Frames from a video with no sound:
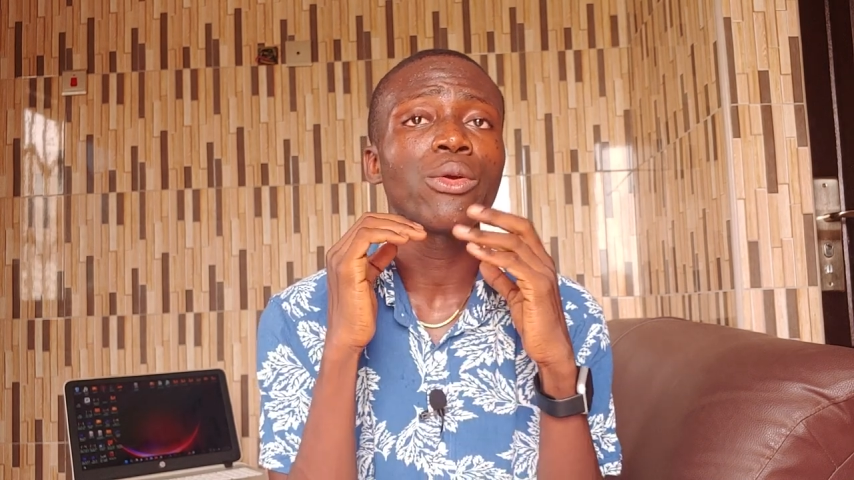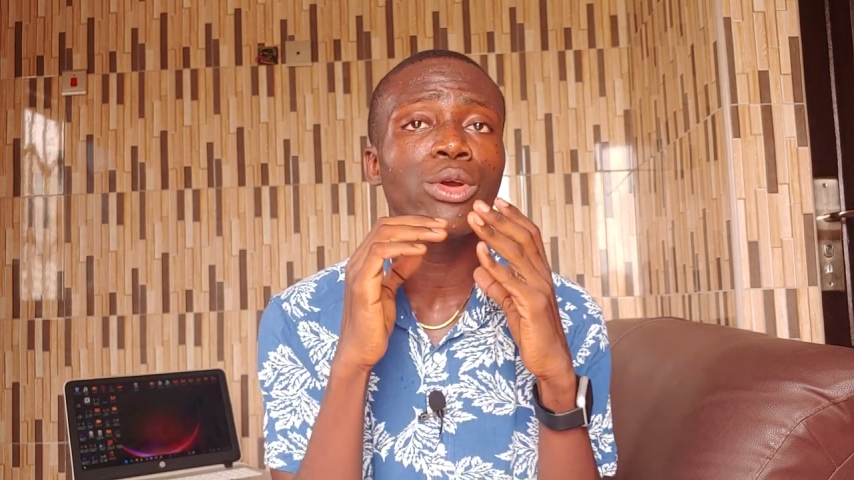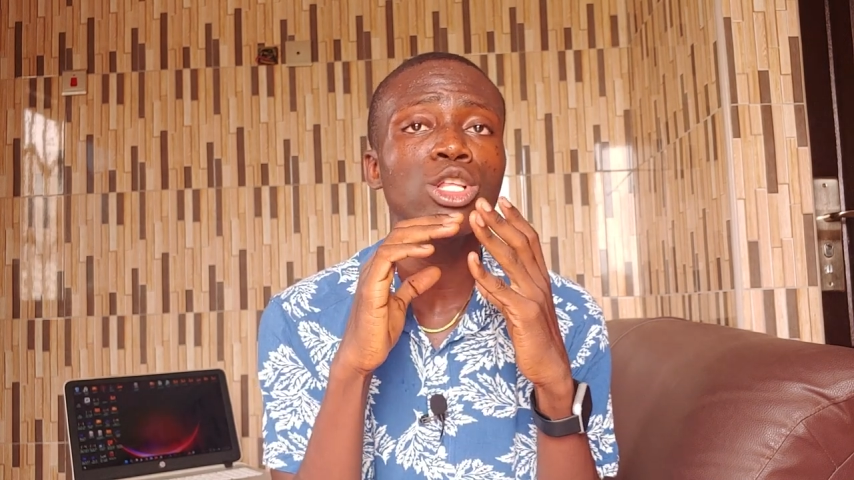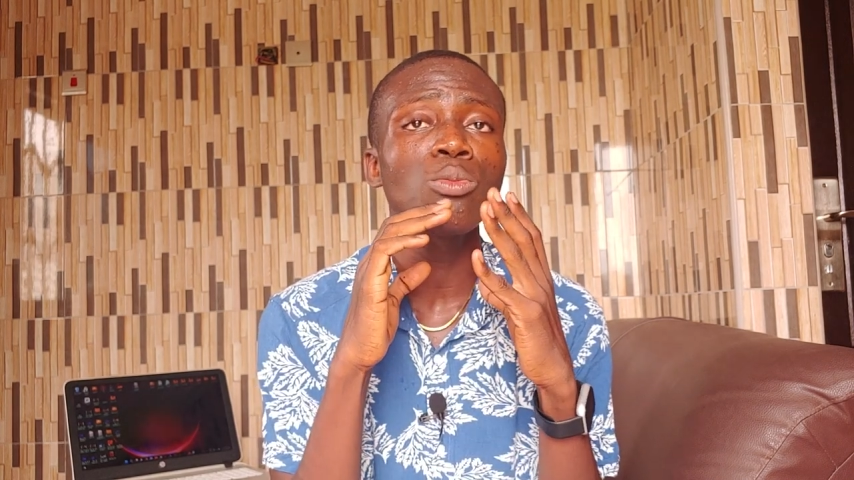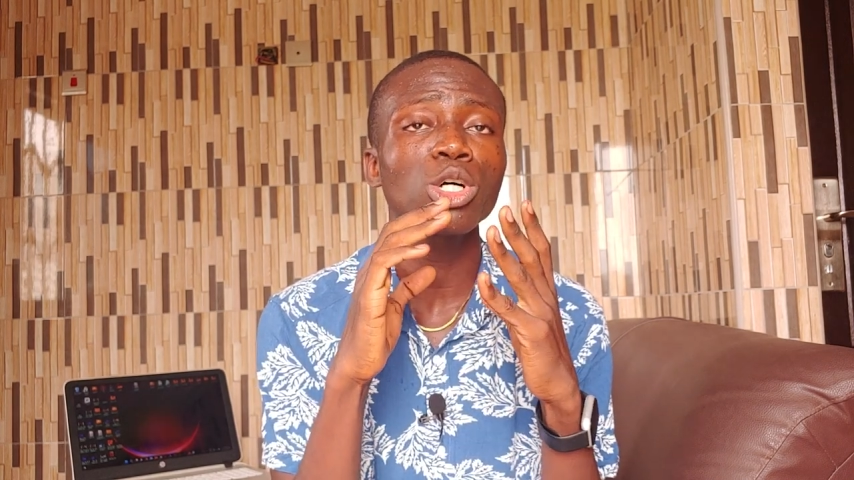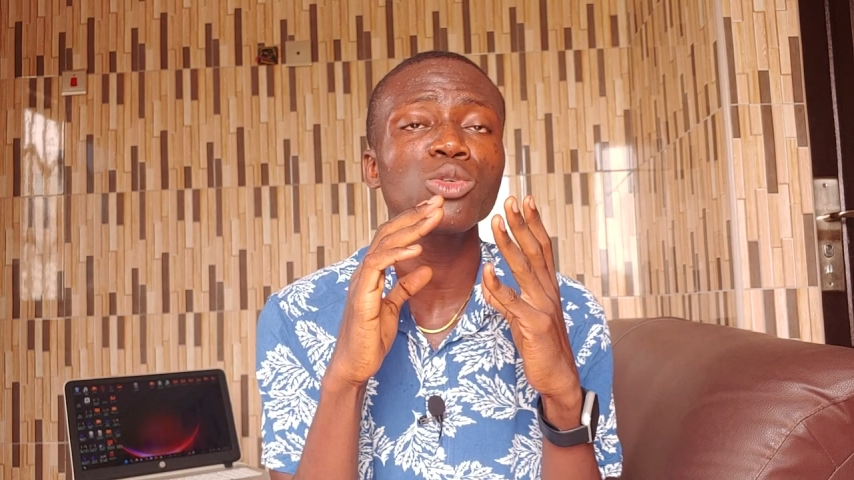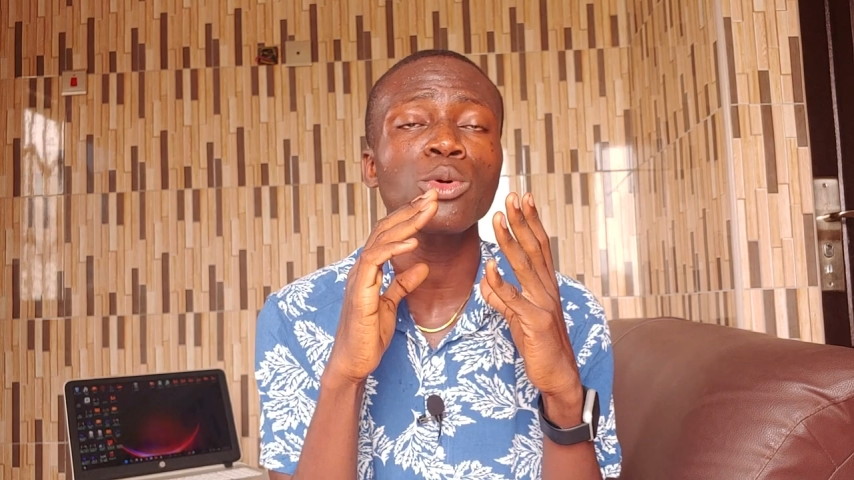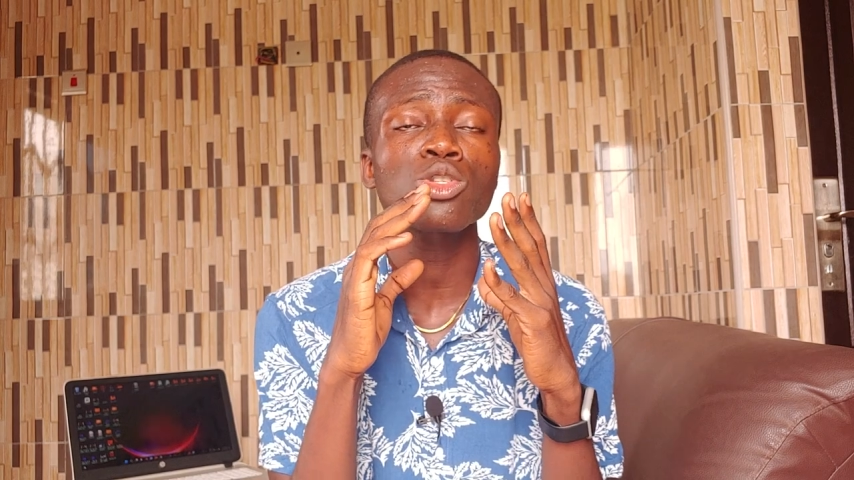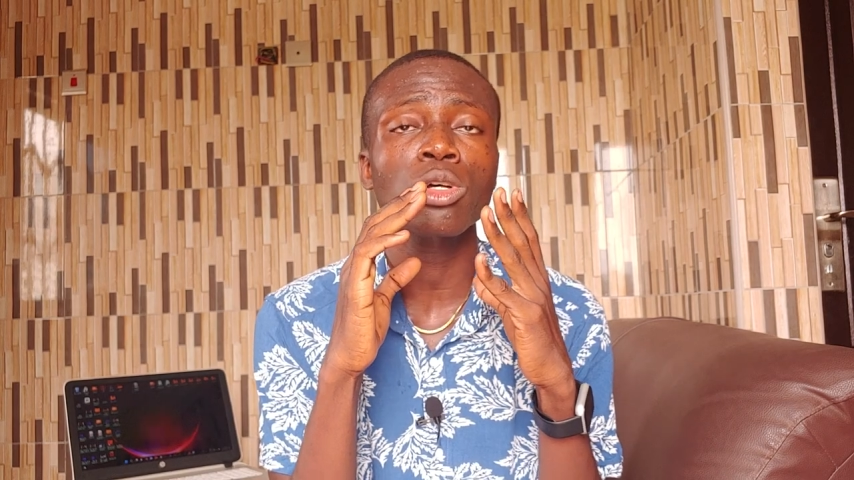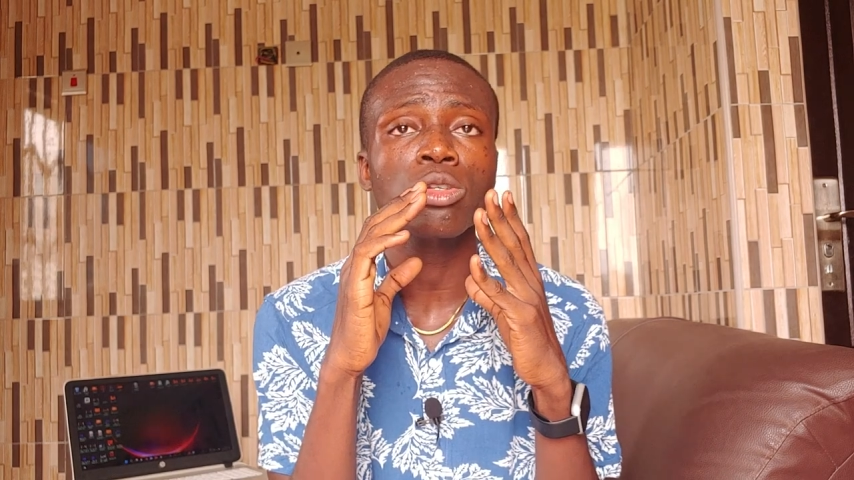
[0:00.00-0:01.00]
create
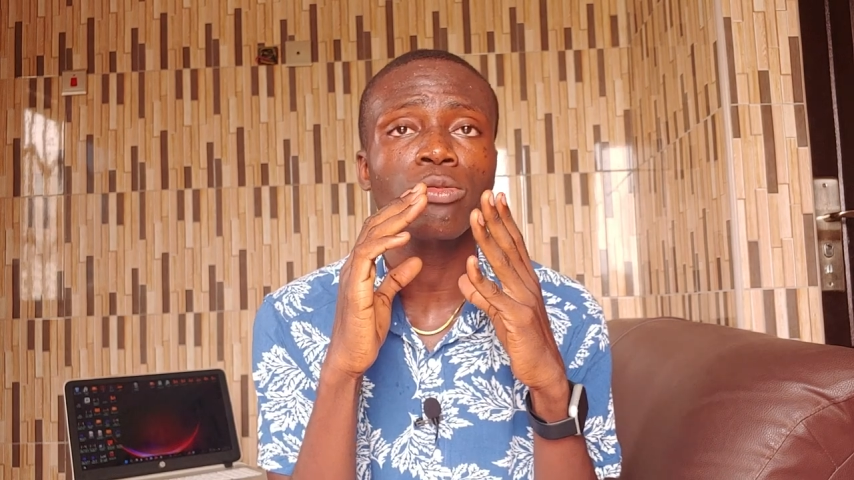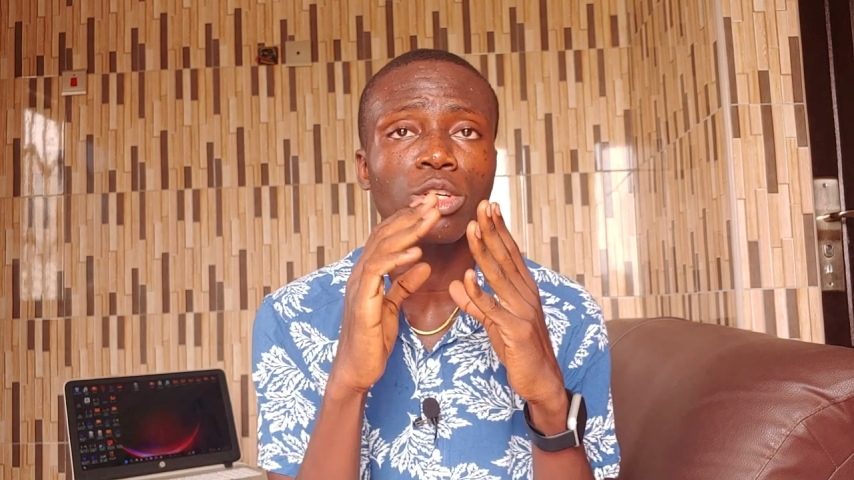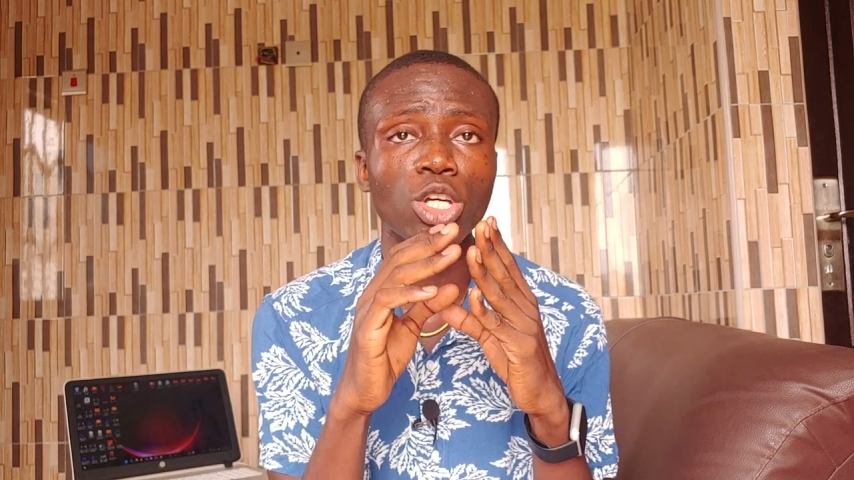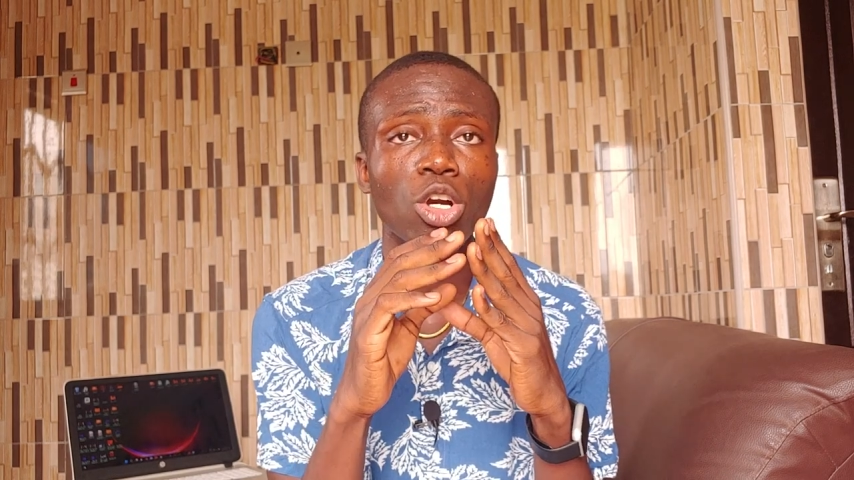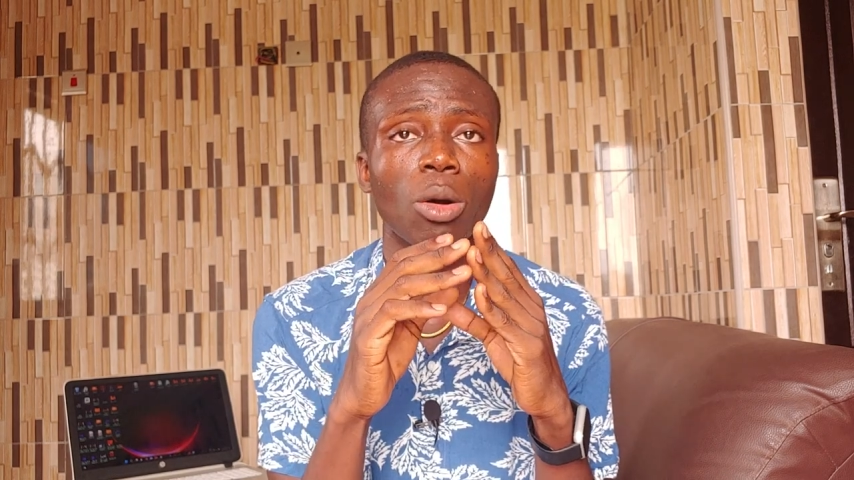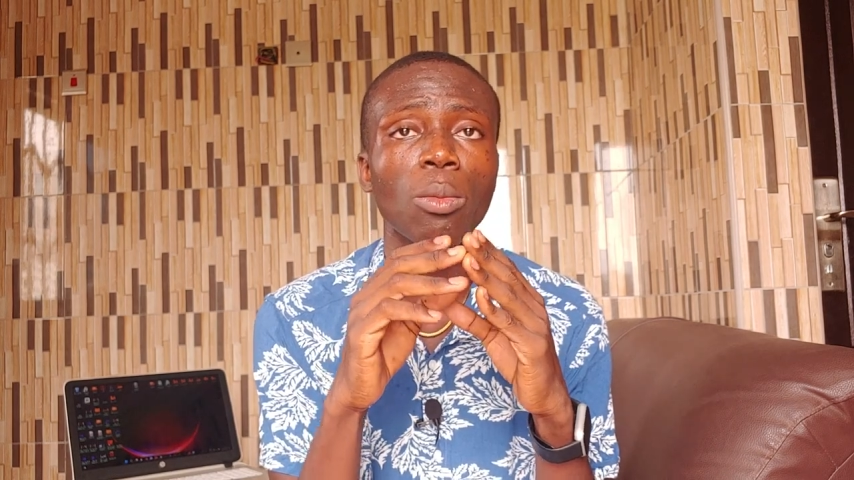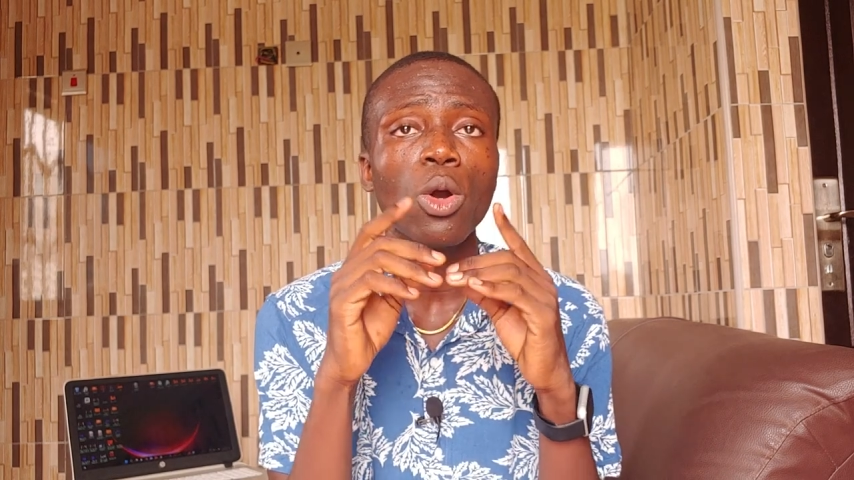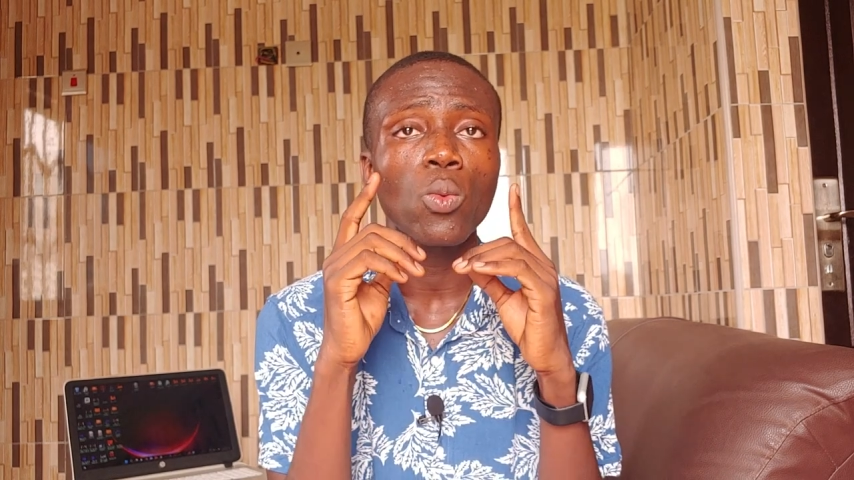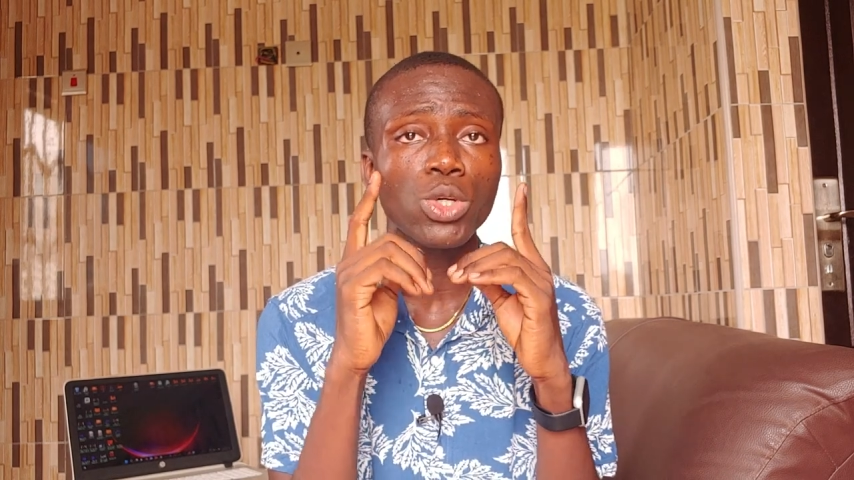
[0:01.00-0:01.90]
multiple sources of income